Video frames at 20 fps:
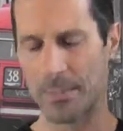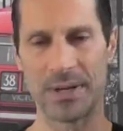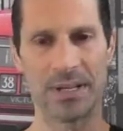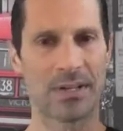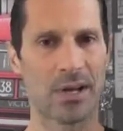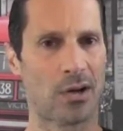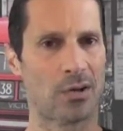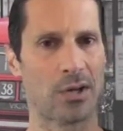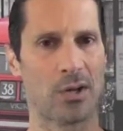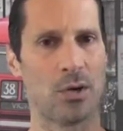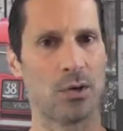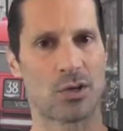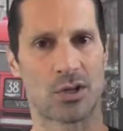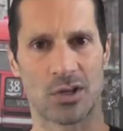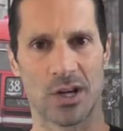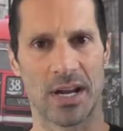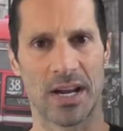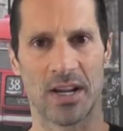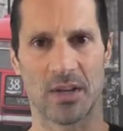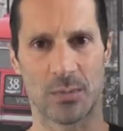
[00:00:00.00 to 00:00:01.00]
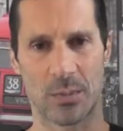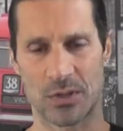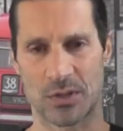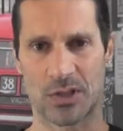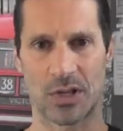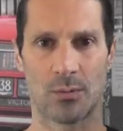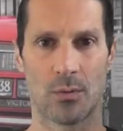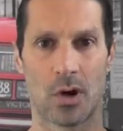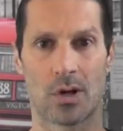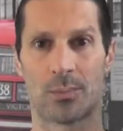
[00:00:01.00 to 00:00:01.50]
I mean, don't know who she is,
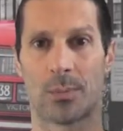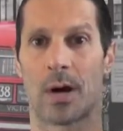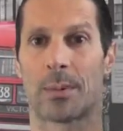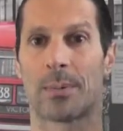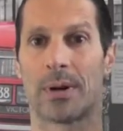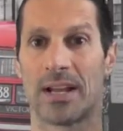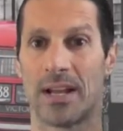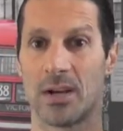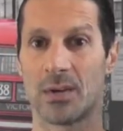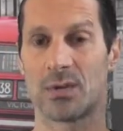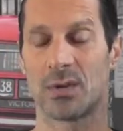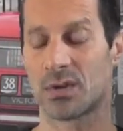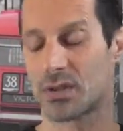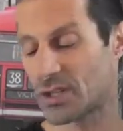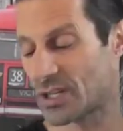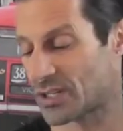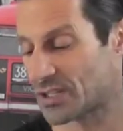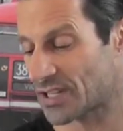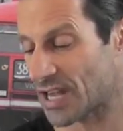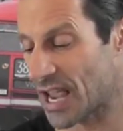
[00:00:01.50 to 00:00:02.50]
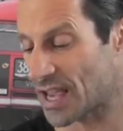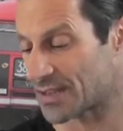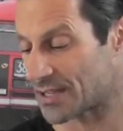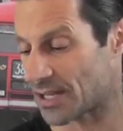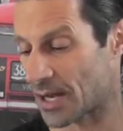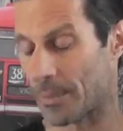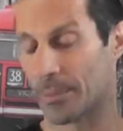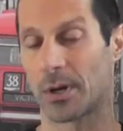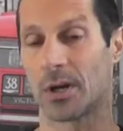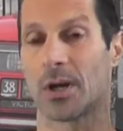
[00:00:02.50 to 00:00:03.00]
but she wrote a book. But here's what she
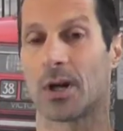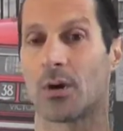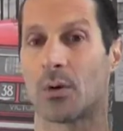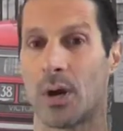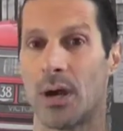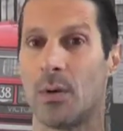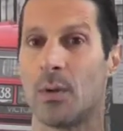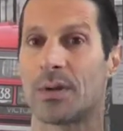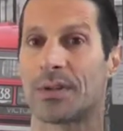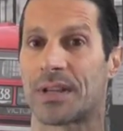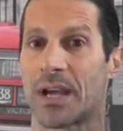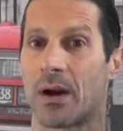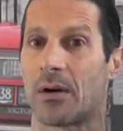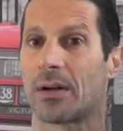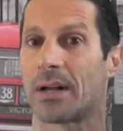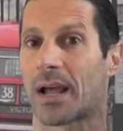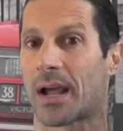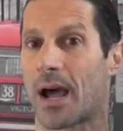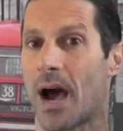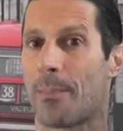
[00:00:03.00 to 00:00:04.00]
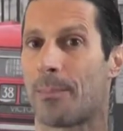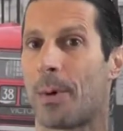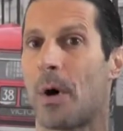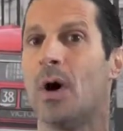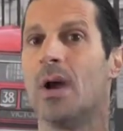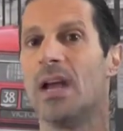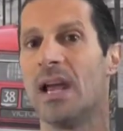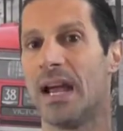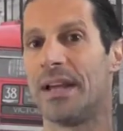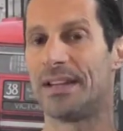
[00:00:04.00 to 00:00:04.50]
says, and I'm going to agree with her on a
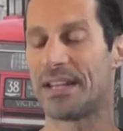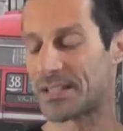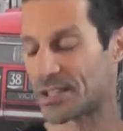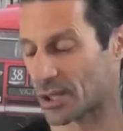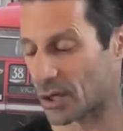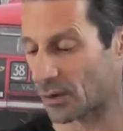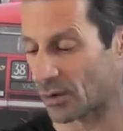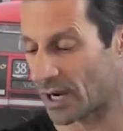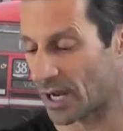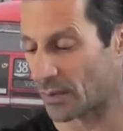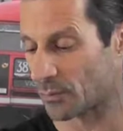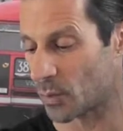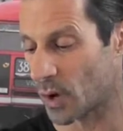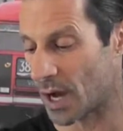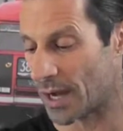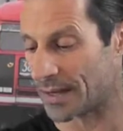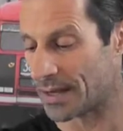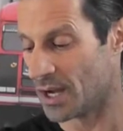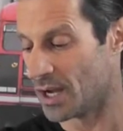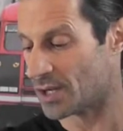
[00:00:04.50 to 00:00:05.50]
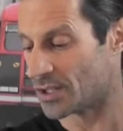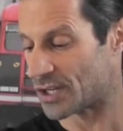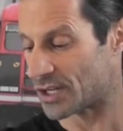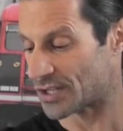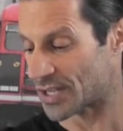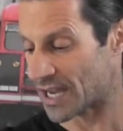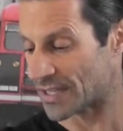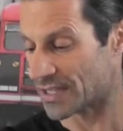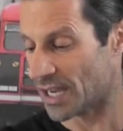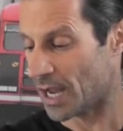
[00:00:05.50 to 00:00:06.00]
couple and disagree on one.
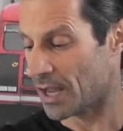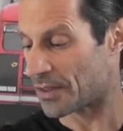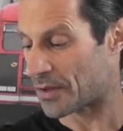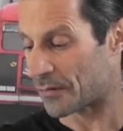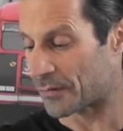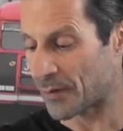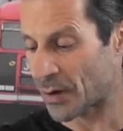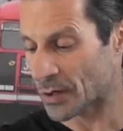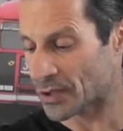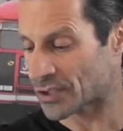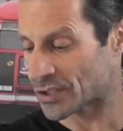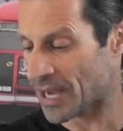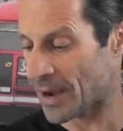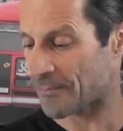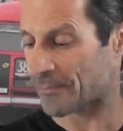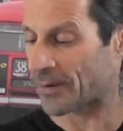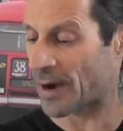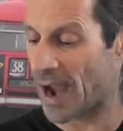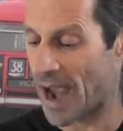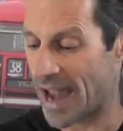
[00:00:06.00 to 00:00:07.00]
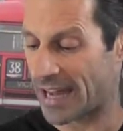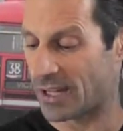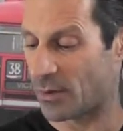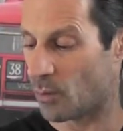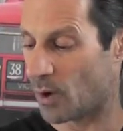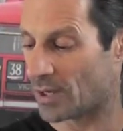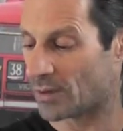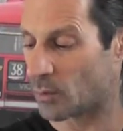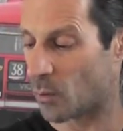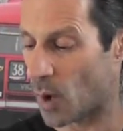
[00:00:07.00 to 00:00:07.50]
She says, the first step for
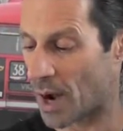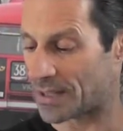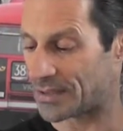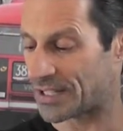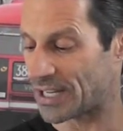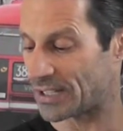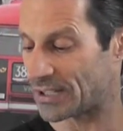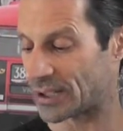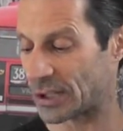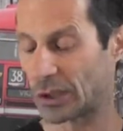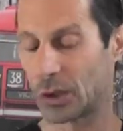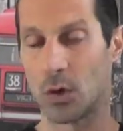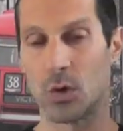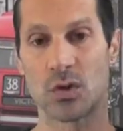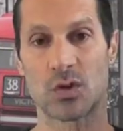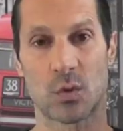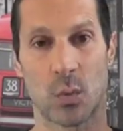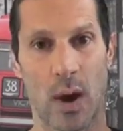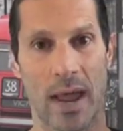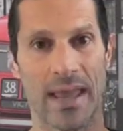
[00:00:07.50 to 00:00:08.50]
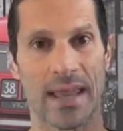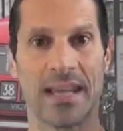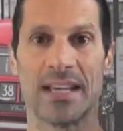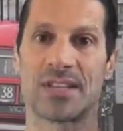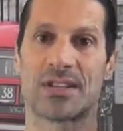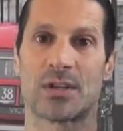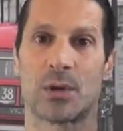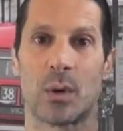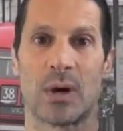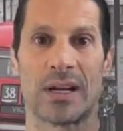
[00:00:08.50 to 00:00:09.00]
anyone wanting to lose weight
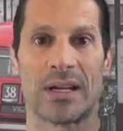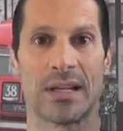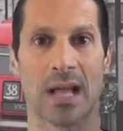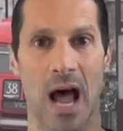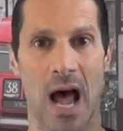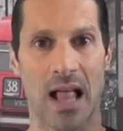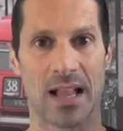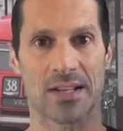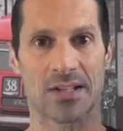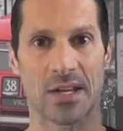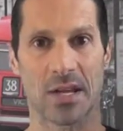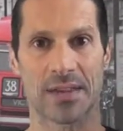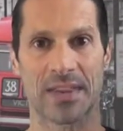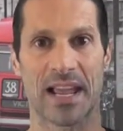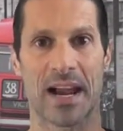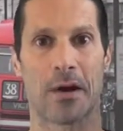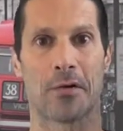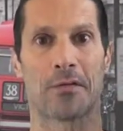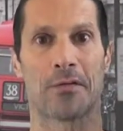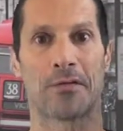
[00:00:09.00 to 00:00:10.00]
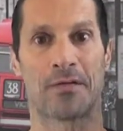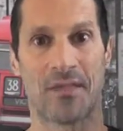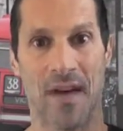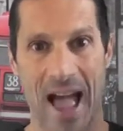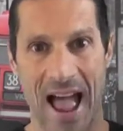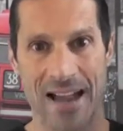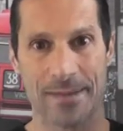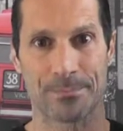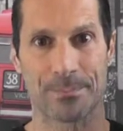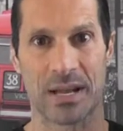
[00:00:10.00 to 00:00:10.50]
is to acknowledge that they are
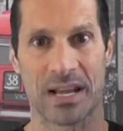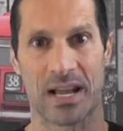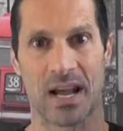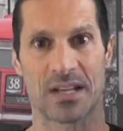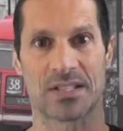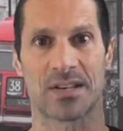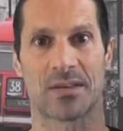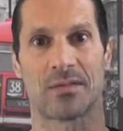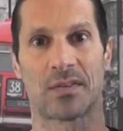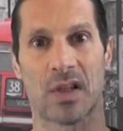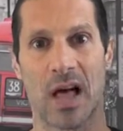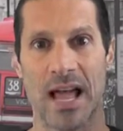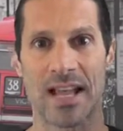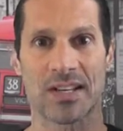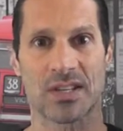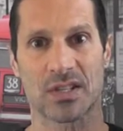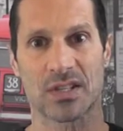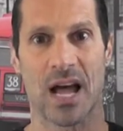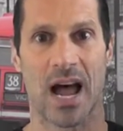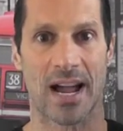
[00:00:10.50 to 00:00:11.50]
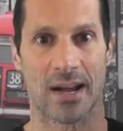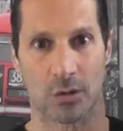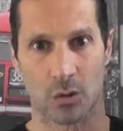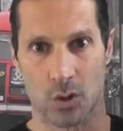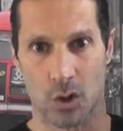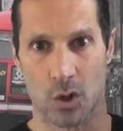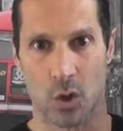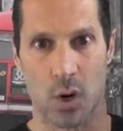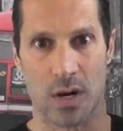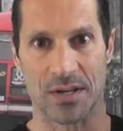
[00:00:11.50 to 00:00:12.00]
fat because of
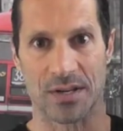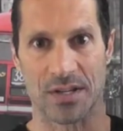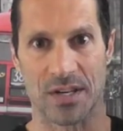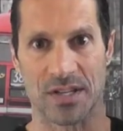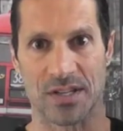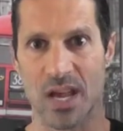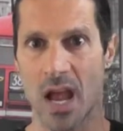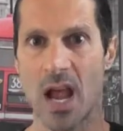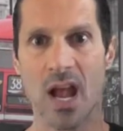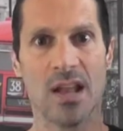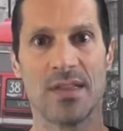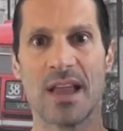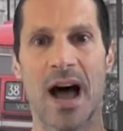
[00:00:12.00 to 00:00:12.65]
lifestyle choices,